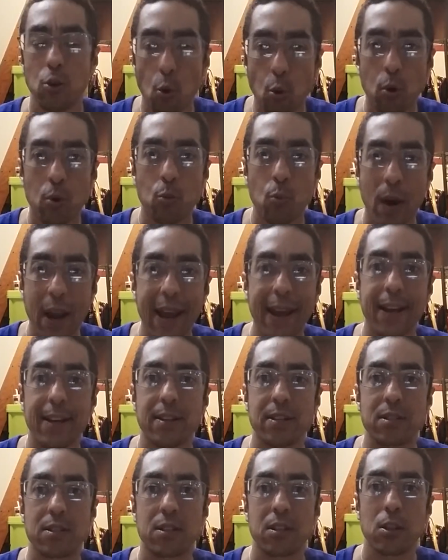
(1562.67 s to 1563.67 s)
your
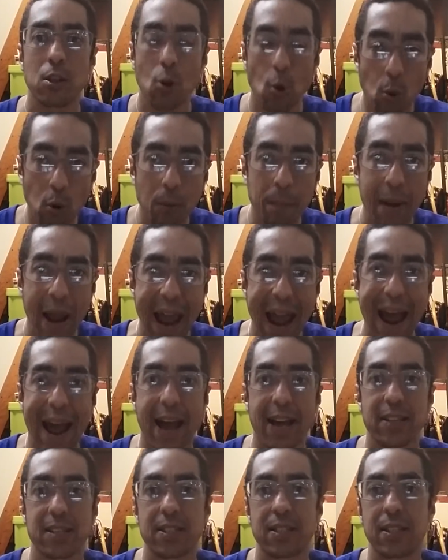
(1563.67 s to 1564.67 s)
ways, your
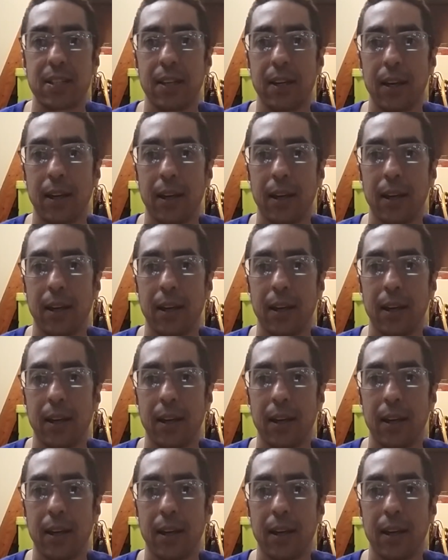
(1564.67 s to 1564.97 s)
past.